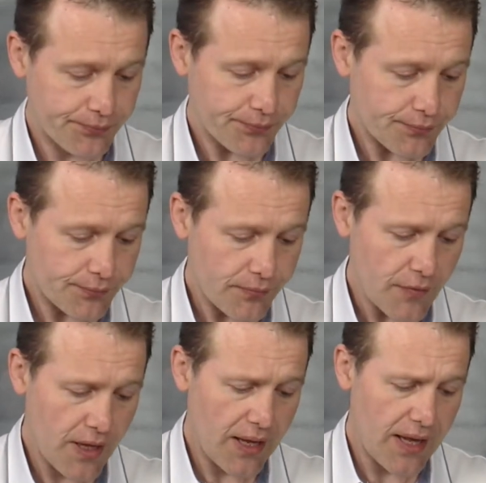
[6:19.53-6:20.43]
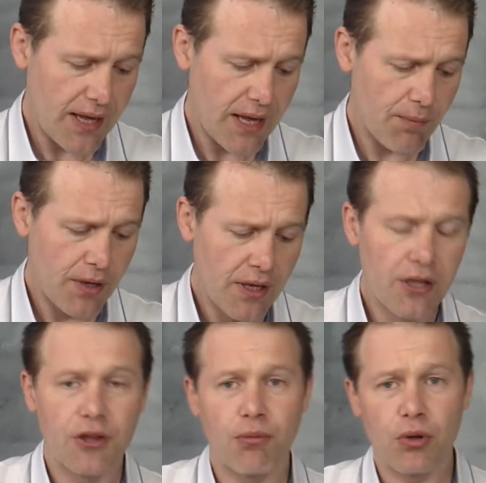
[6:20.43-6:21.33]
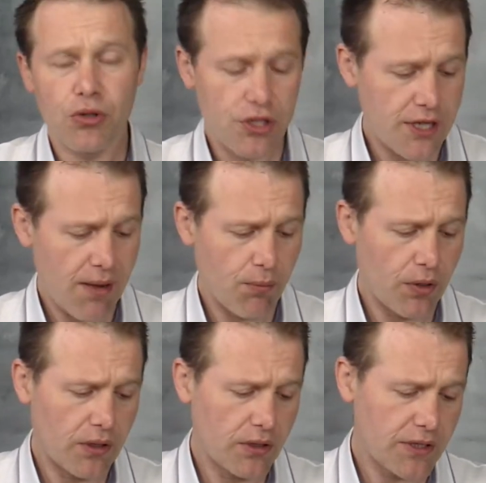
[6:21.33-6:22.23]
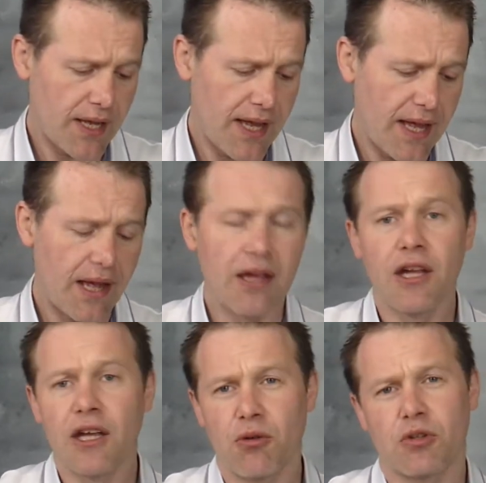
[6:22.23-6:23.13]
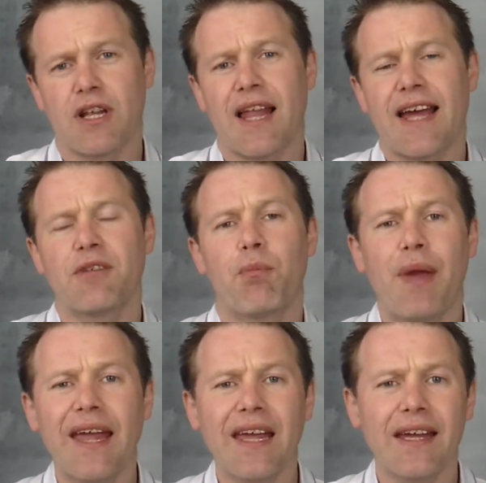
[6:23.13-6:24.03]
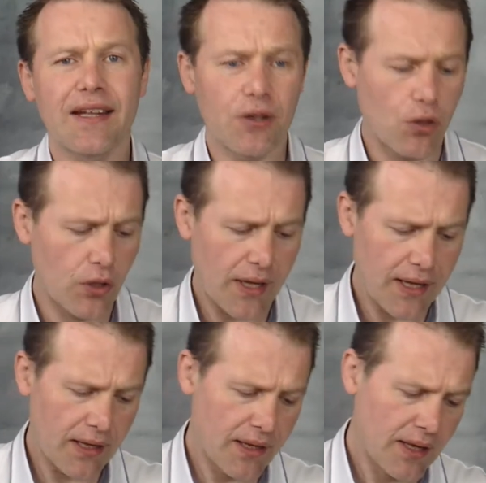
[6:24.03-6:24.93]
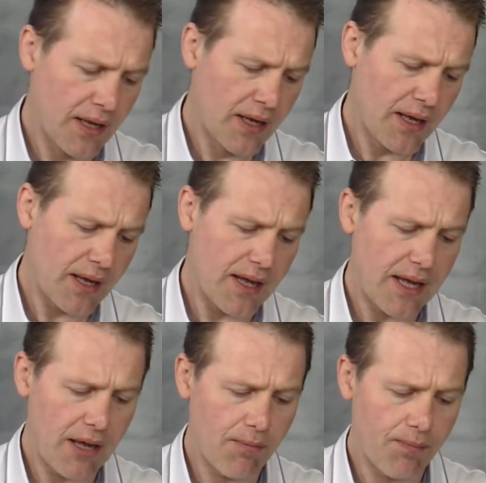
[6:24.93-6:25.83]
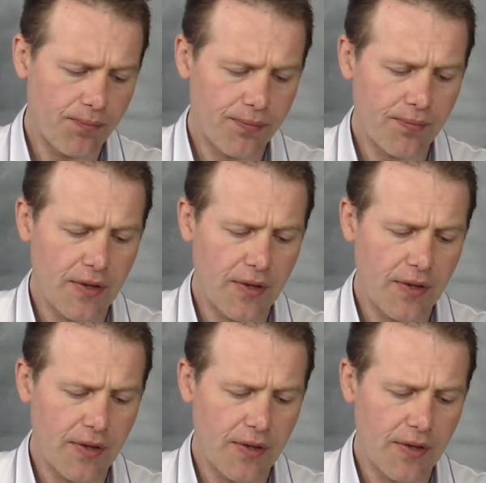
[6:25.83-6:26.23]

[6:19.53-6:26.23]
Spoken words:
The blood samples, it was a light pink in colour, and it